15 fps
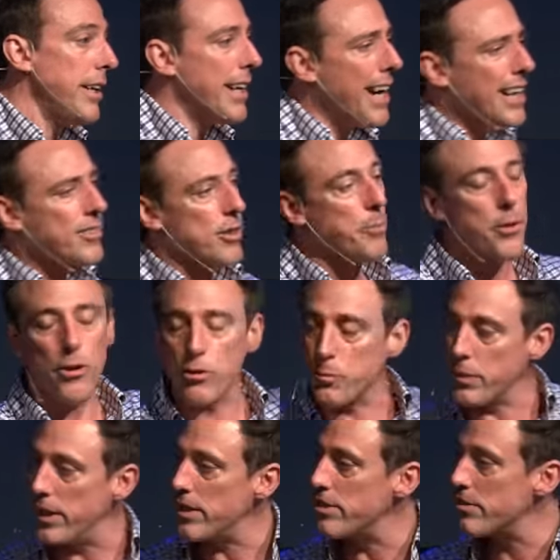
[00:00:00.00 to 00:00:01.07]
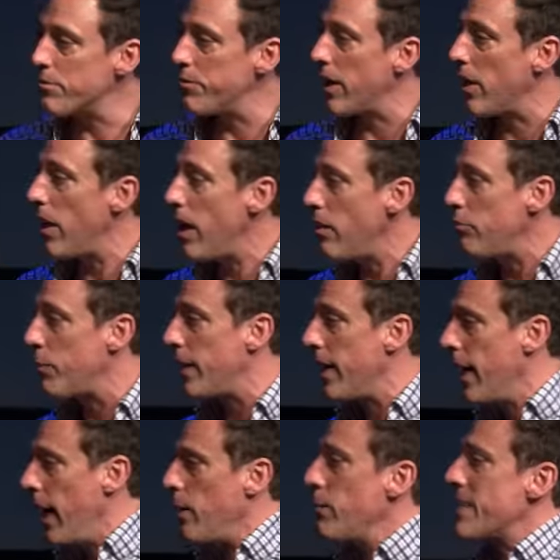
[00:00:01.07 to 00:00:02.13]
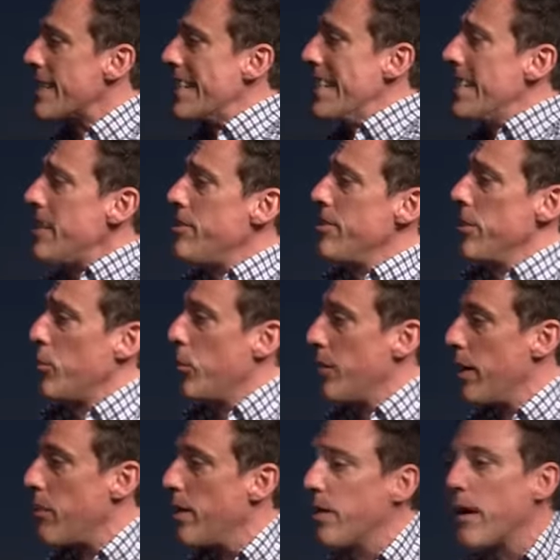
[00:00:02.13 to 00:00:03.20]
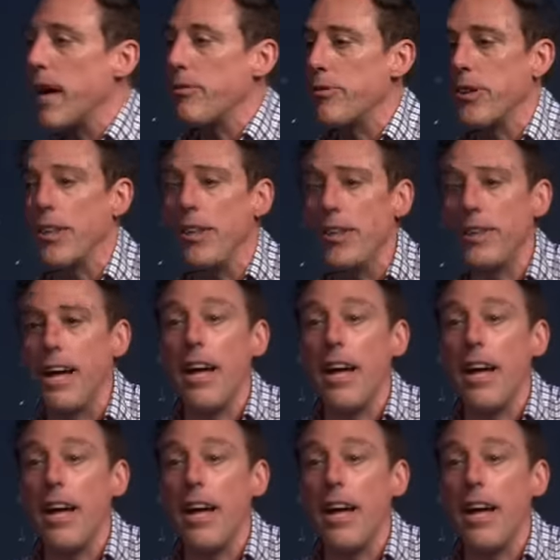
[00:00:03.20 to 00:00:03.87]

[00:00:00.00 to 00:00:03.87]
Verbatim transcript: Yeah, some of those branches fell off, but how much easier will they be grafted in?